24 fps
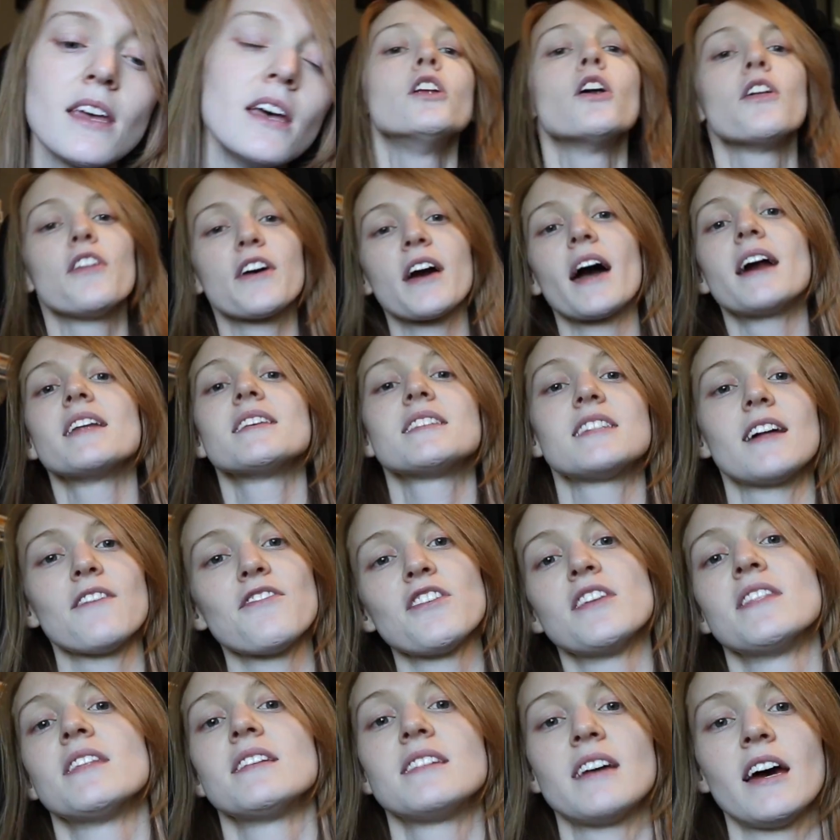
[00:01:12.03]
You know, the kind of stuff
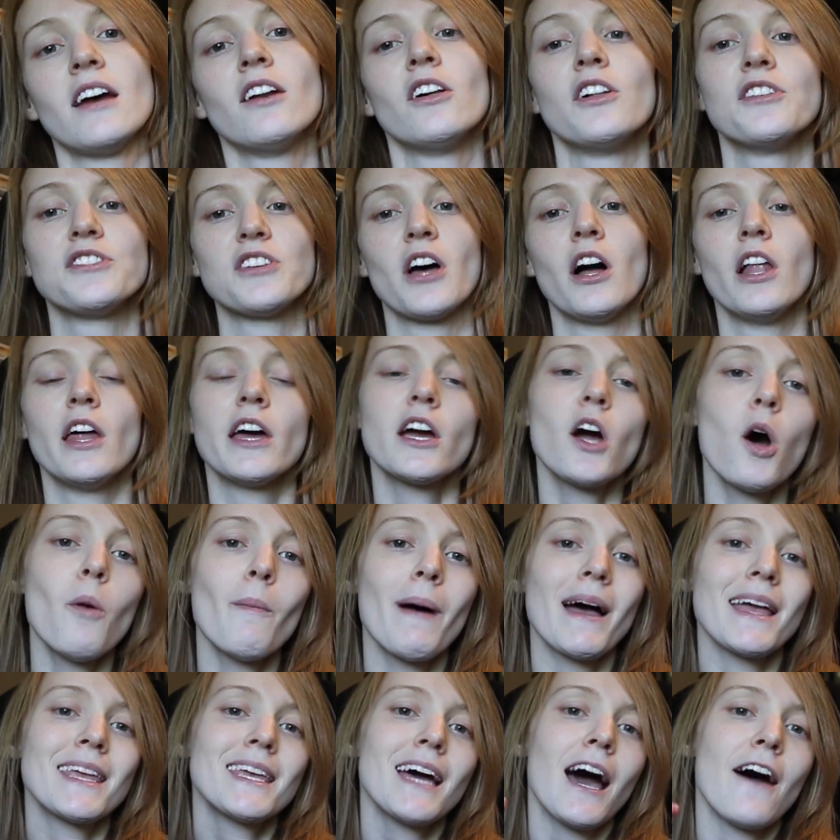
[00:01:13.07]
that in the title, it's all like, oh
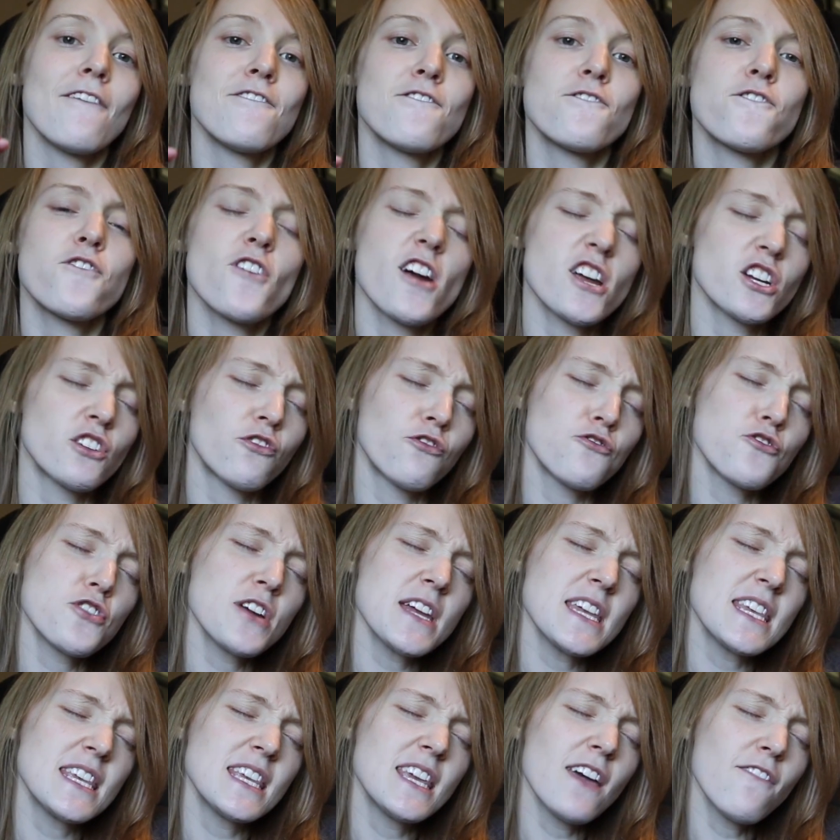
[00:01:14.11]
my god, fresh
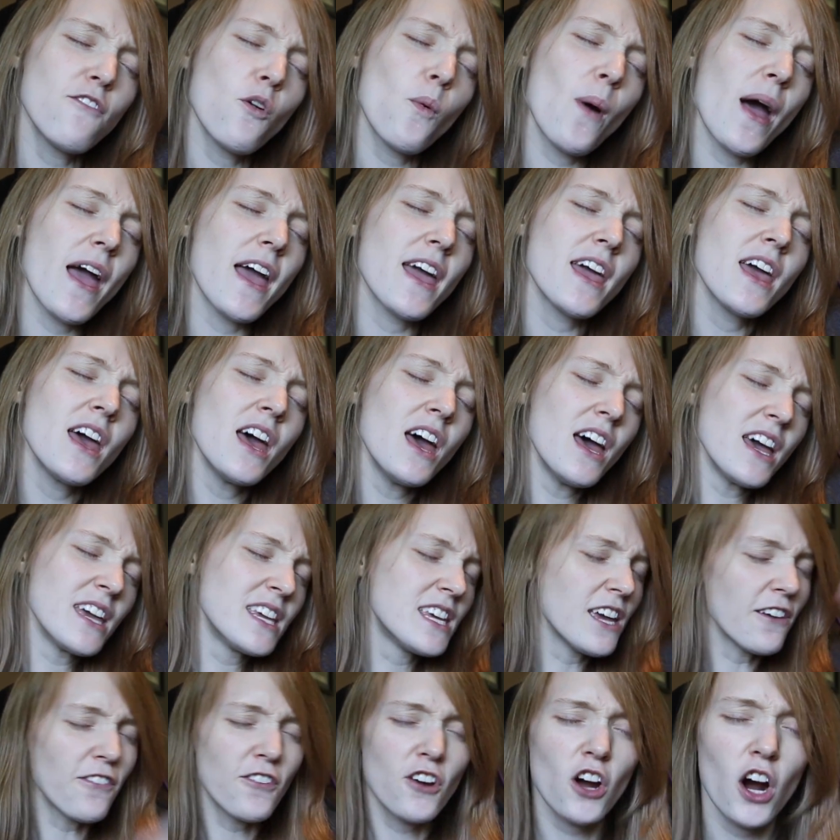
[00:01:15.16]
free giveaway,
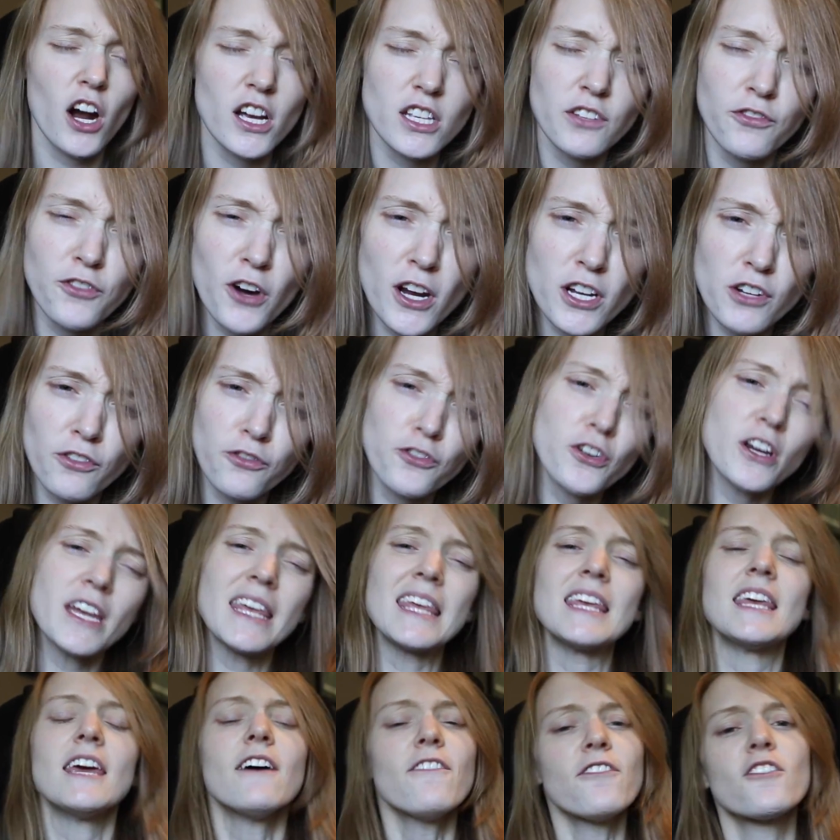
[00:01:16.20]
gift cards, fresh free
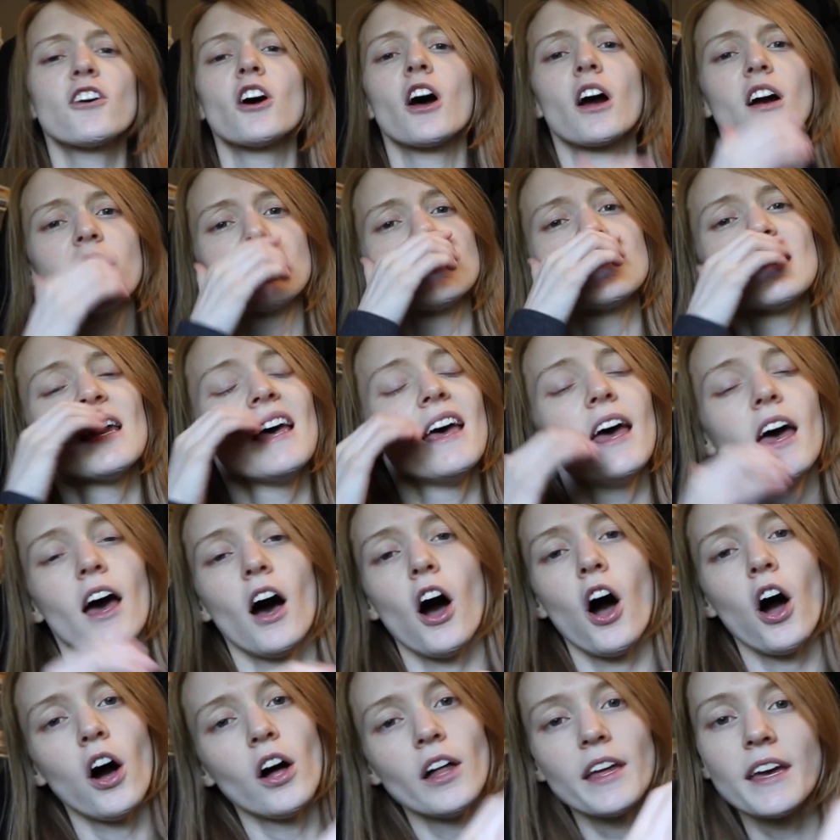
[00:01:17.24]
gift cards,
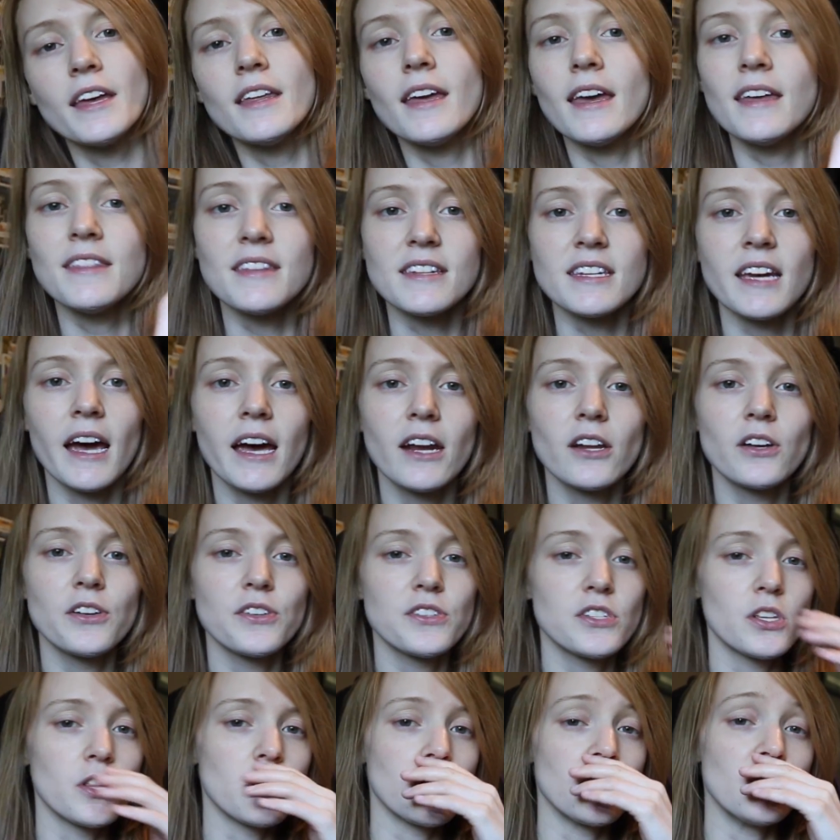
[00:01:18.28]
all in the title
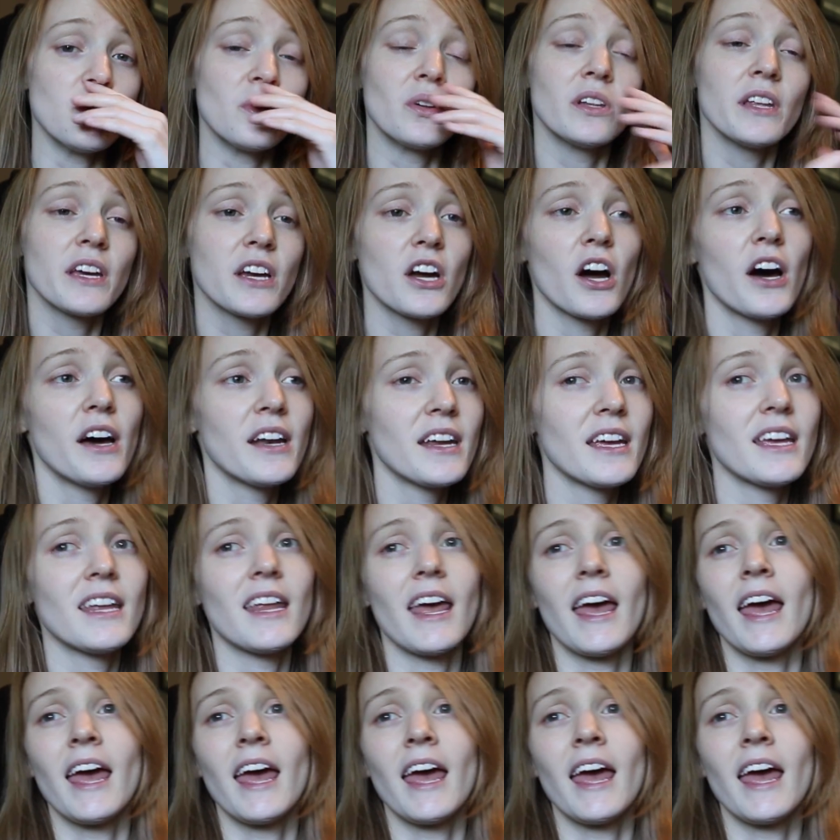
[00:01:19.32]
so that you click on it.